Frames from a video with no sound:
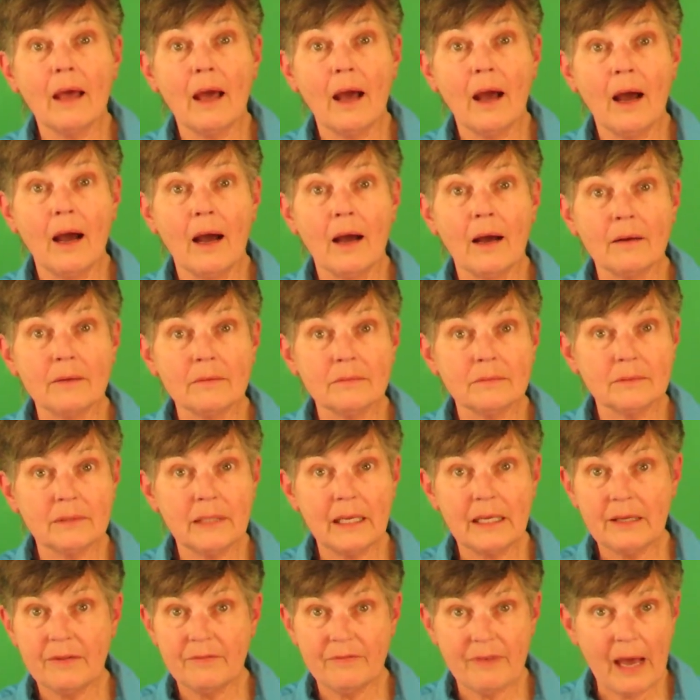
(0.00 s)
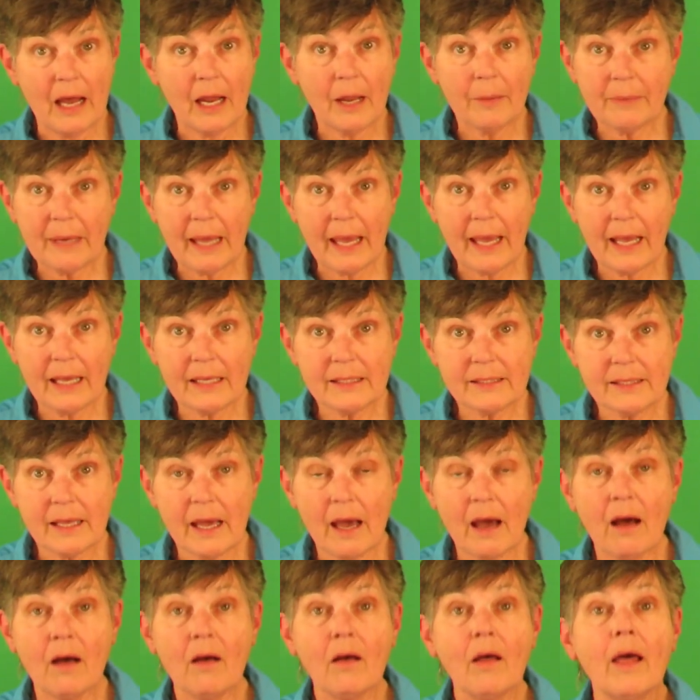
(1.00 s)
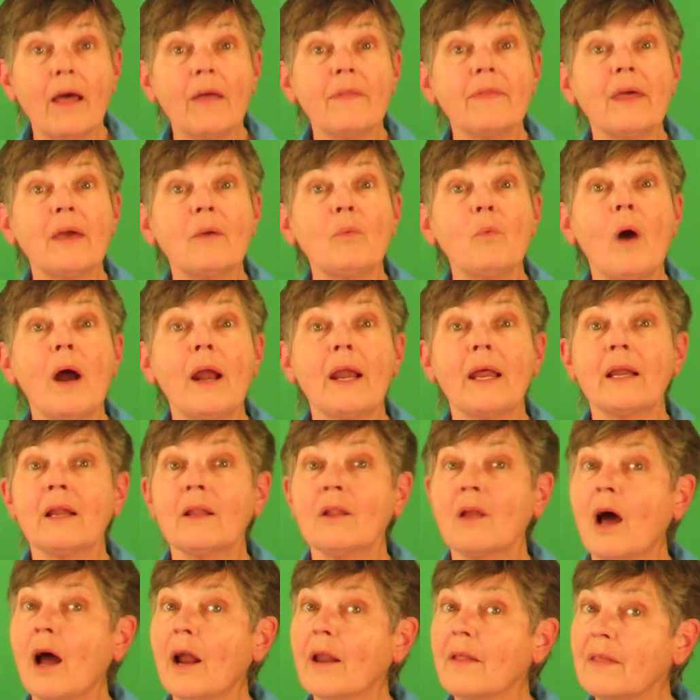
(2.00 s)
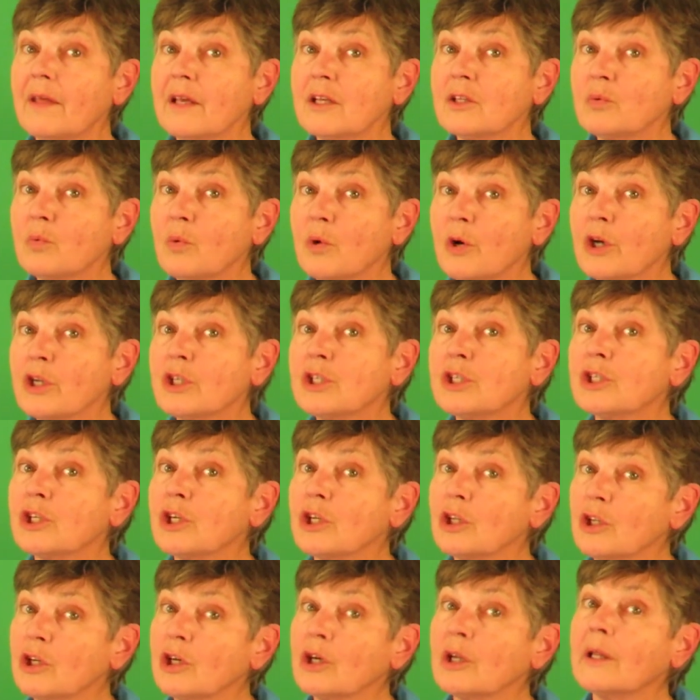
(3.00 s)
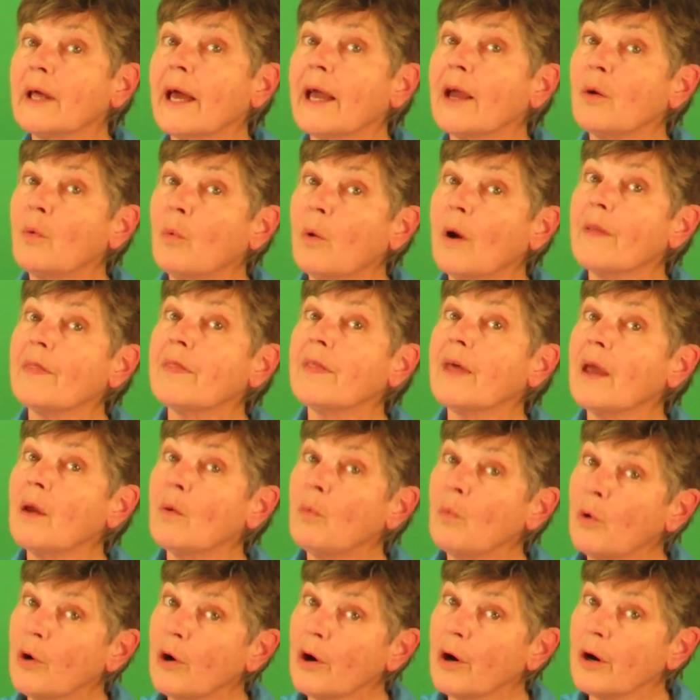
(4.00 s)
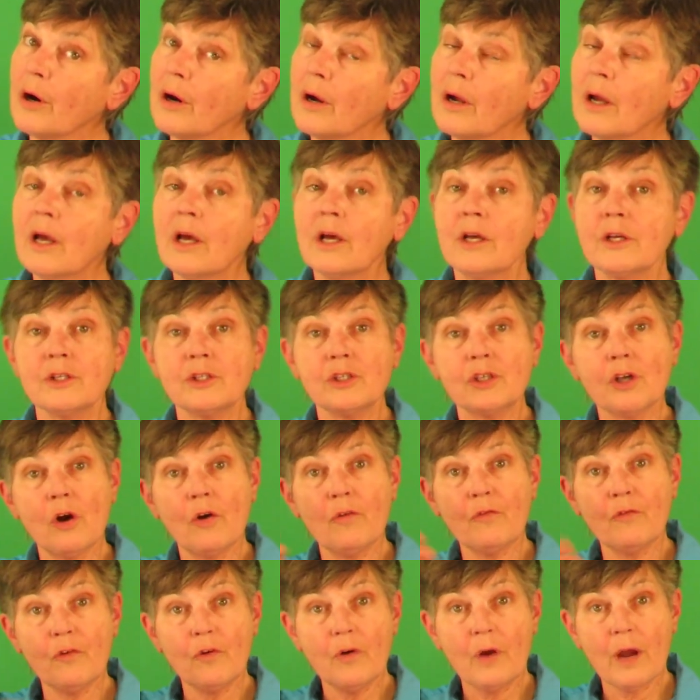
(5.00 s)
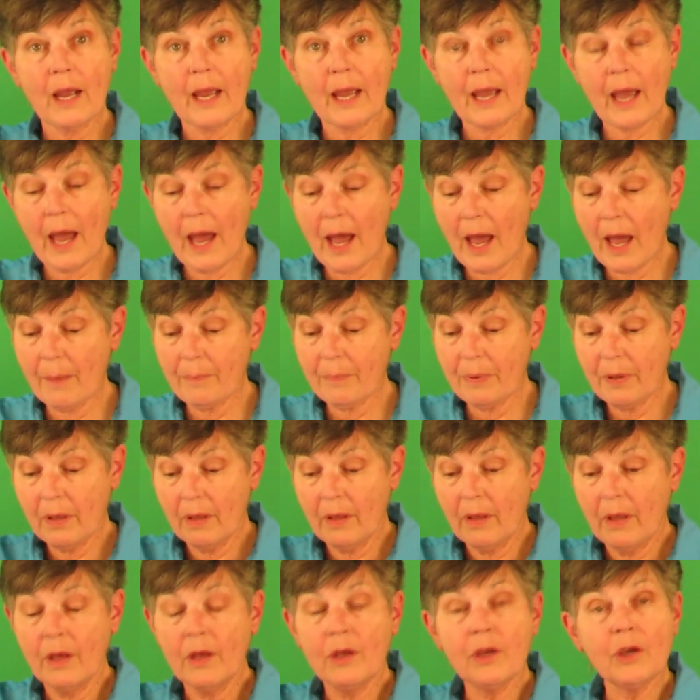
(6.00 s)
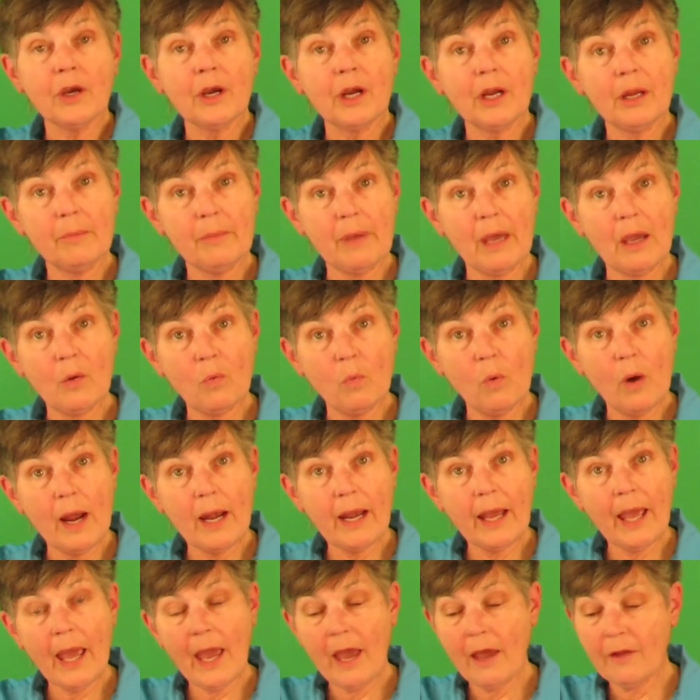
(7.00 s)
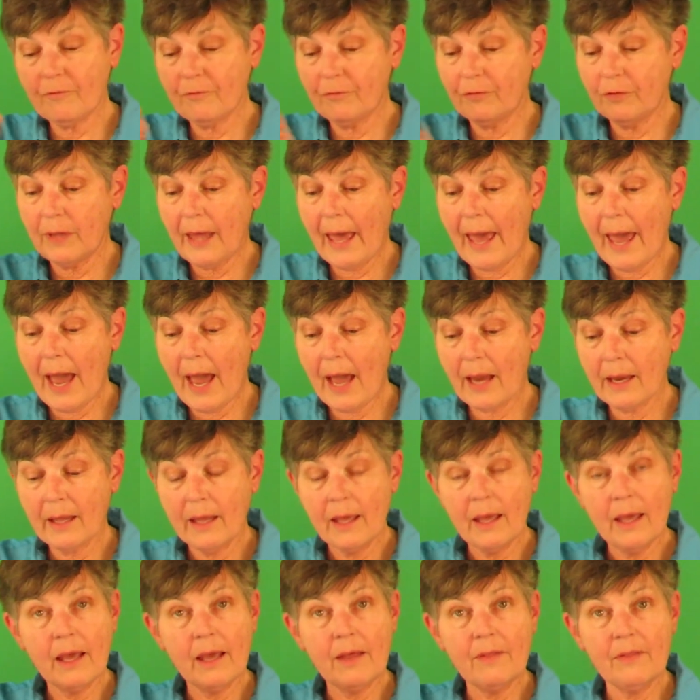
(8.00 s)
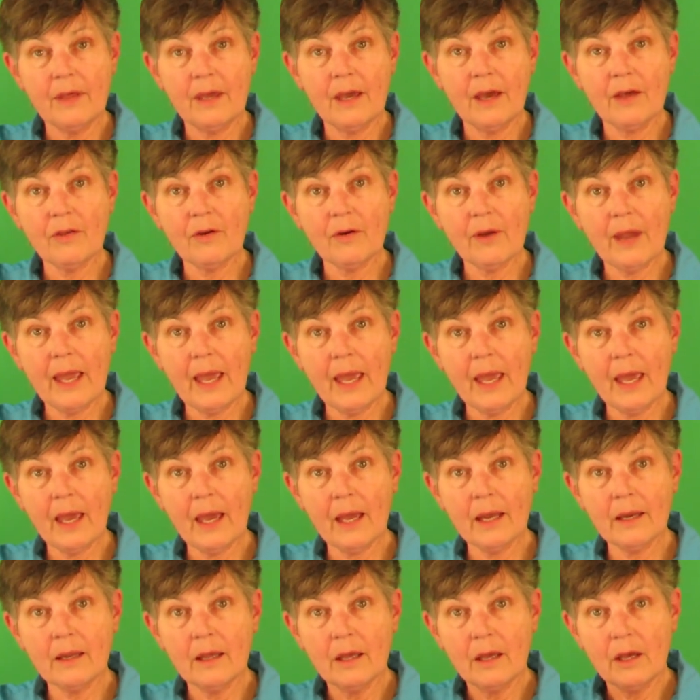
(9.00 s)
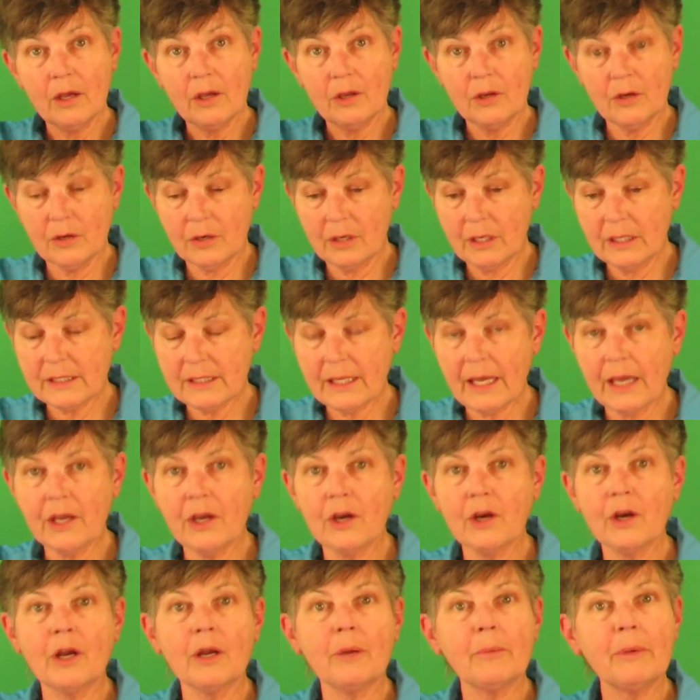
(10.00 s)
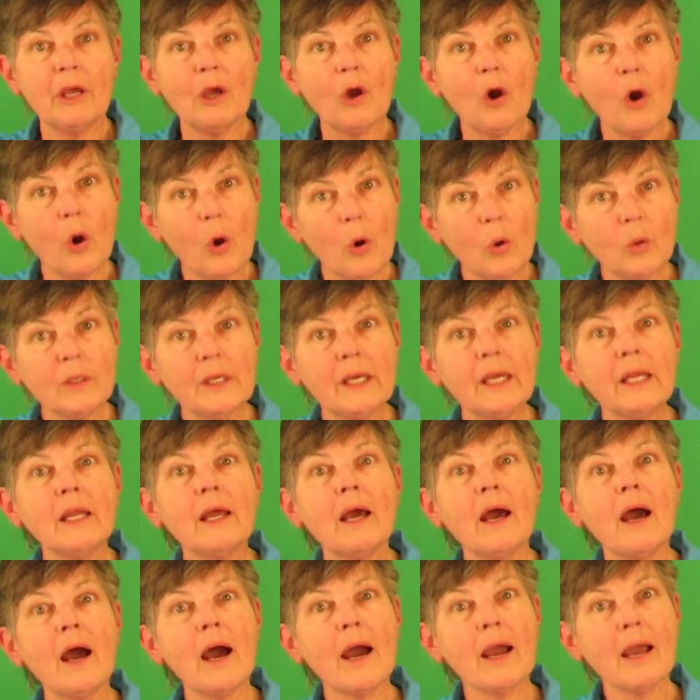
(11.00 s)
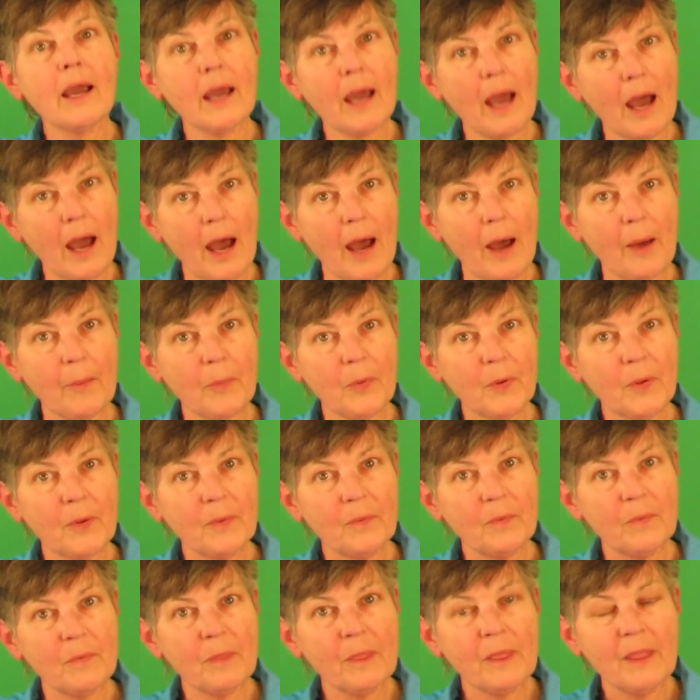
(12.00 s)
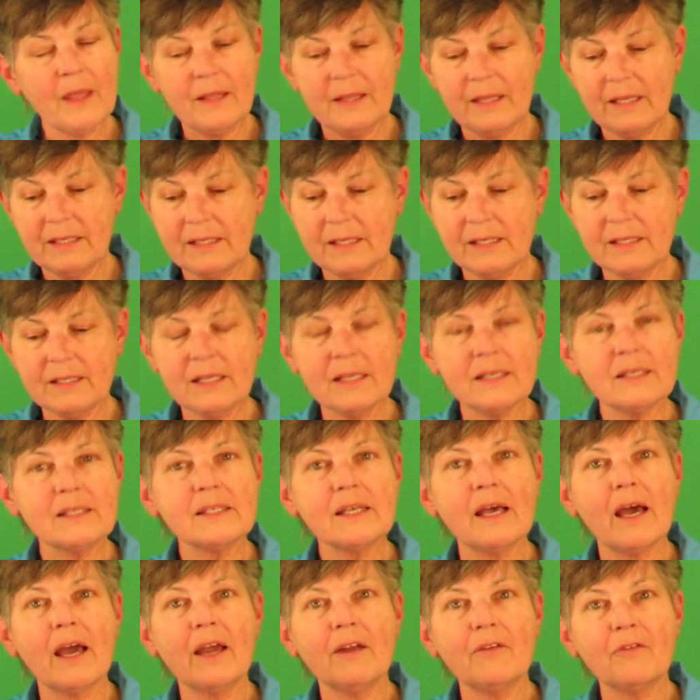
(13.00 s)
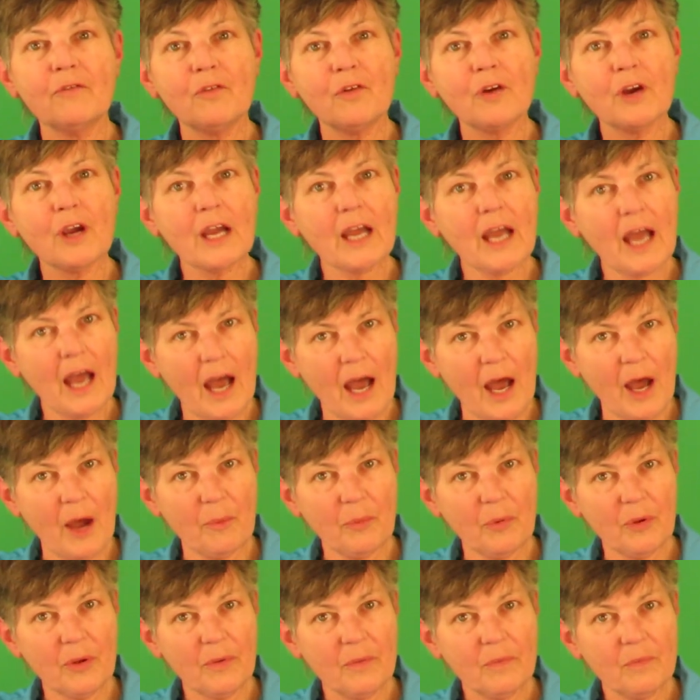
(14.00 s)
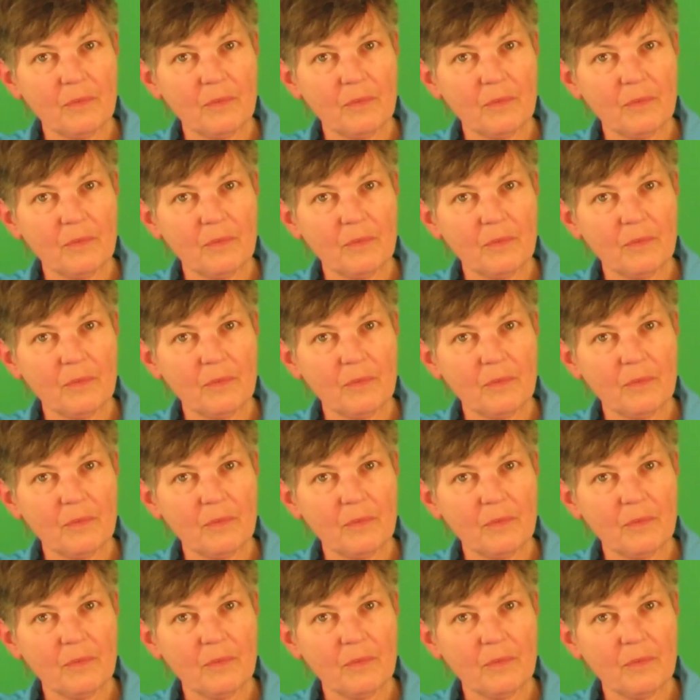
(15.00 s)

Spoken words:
developed ASL, they wanted a lot of these words to look like what they were. So for a cup, you're going to make one hand flat and the other hand, it's like you're going to be holding a cup. This is the sign for cup.